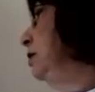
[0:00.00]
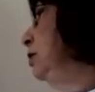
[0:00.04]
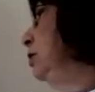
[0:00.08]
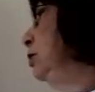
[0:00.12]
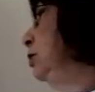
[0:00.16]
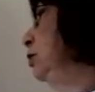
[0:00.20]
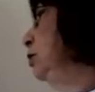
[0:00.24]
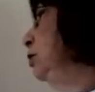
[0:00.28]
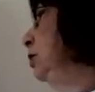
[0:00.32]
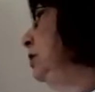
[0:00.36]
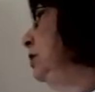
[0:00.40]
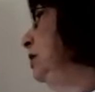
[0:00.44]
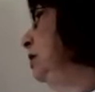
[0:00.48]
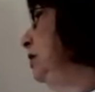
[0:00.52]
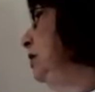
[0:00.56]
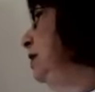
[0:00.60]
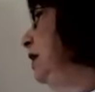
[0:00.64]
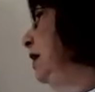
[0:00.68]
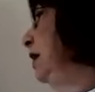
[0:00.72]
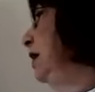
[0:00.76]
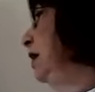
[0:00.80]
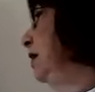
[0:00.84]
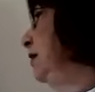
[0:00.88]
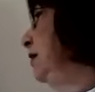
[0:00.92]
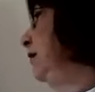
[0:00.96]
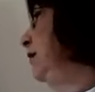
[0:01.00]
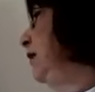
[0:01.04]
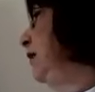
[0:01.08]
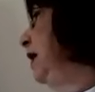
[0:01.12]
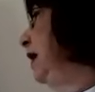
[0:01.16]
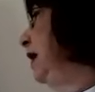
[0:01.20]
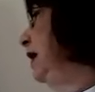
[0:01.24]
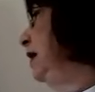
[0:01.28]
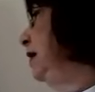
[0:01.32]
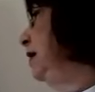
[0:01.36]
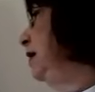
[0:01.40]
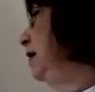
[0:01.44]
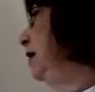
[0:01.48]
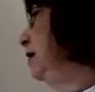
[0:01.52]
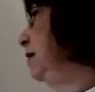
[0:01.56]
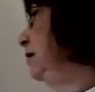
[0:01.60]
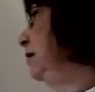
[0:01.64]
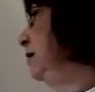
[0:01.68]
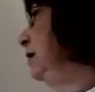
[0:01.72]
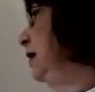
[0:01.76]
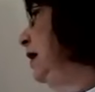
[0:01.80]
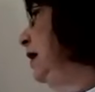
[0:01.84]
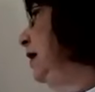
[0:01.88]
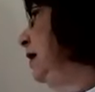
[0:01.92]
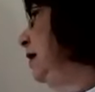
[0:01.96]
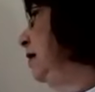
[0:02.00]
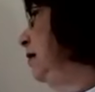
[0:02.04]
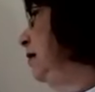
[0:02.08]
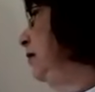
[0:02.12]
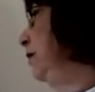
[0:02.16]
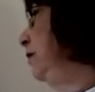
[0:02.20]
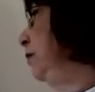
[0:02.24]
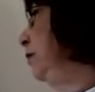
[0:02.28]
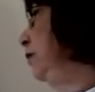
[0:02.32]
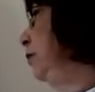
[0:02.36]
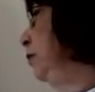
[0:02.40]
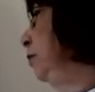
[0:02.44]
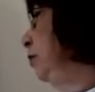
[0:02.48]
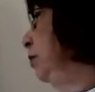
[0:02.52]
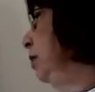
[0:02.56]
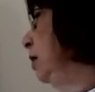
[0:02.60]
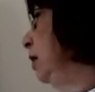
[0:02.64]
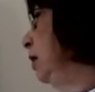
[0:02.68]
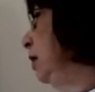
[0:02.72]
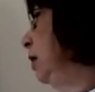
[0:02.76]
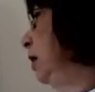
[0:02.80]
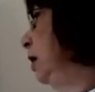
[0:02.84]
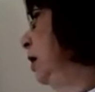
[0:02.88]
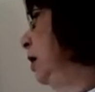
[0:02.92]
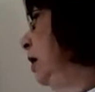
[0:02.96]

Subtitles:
2 into -8 is -4.